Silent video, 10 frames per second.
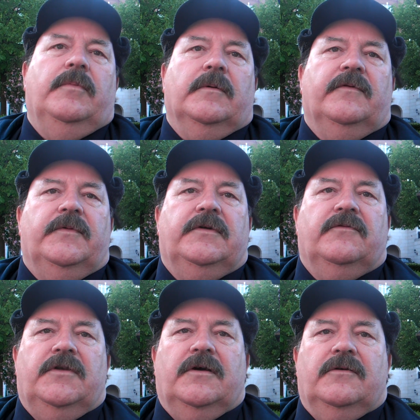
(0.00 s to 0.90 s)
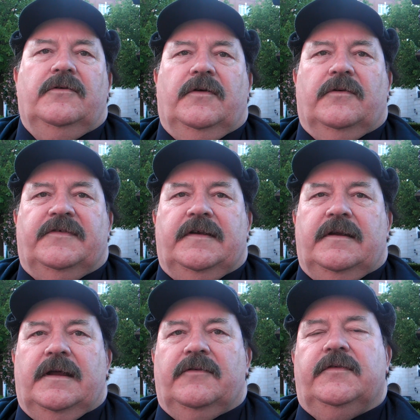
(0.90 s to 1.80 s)
because we don't know who goes in
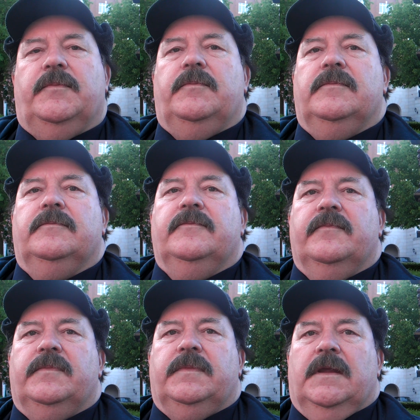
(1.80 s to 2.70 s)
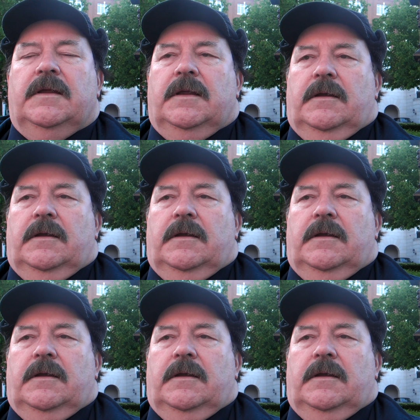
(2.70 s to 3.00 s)
and out. The Rockefeller?